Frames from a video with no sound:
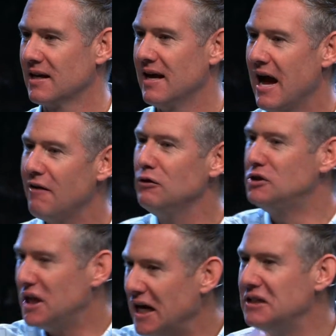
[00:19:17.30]
How have you
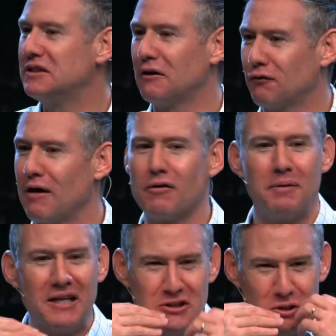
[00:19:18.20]
changed their forever
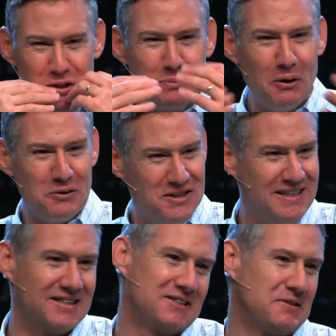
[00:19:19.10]
because you spoke
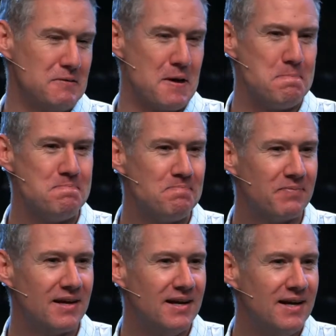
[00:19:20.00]
Jesus to them?
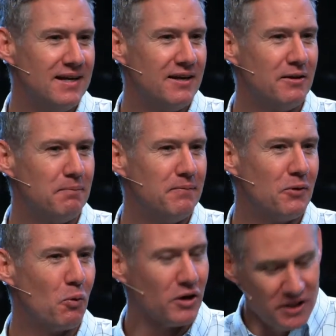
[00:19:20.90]
You know, the
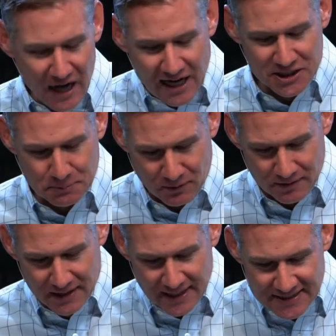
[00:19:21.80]
word gospel
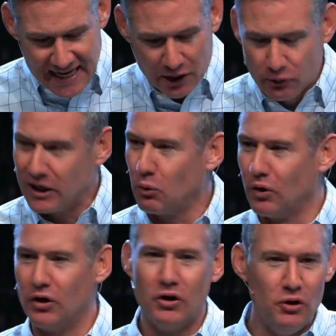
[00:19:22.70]
is that Greek
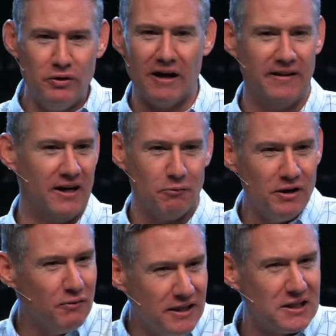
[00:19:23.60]
word euangelion.
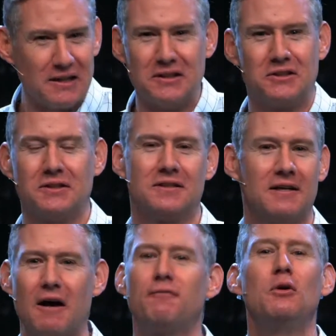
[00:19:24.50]
We taught this just
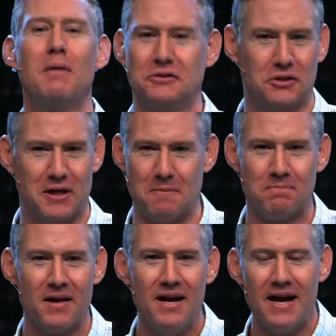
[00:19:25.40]
a few months ago.
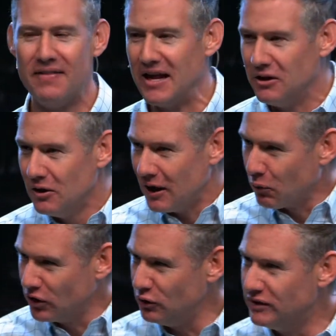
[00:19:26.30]
And that
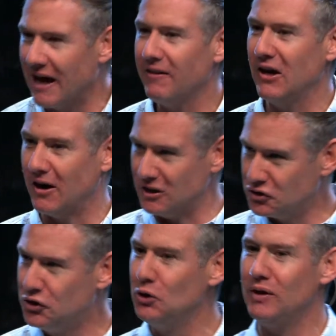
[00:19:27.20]
word euangelion is
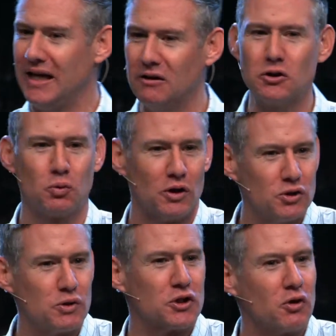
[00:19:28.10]
two English words
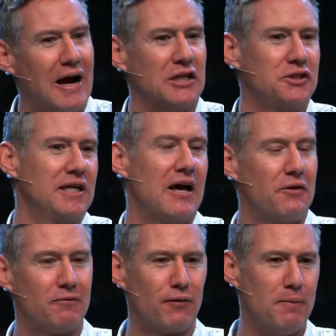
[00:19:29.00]
which crash
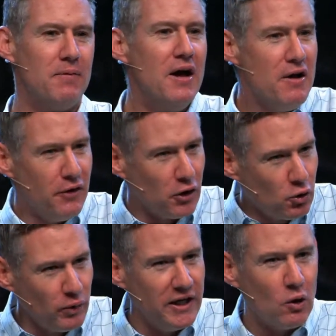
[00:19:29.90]
together from their
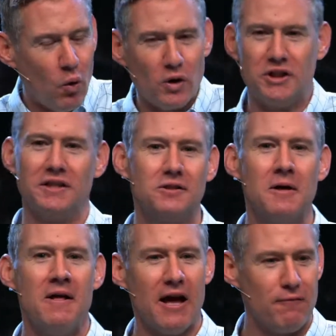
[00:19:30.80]
Greek origins.
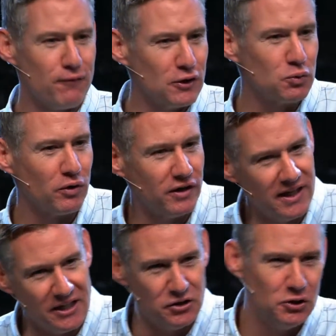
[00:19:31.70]
That first word
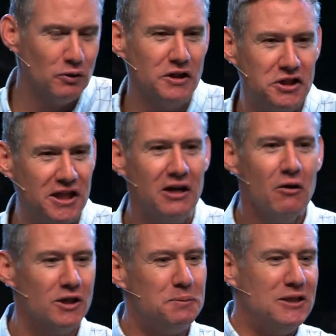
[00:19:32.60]
is eulogy,
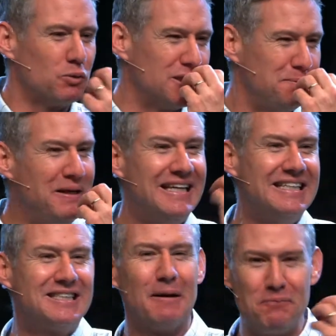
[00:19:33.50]
which means we're speaking
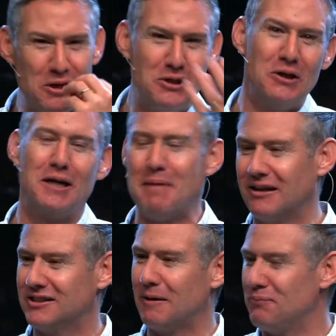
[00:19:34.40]
something good about
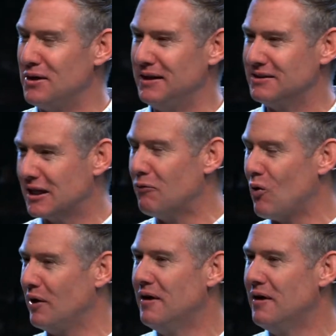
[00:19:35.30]
something, someone.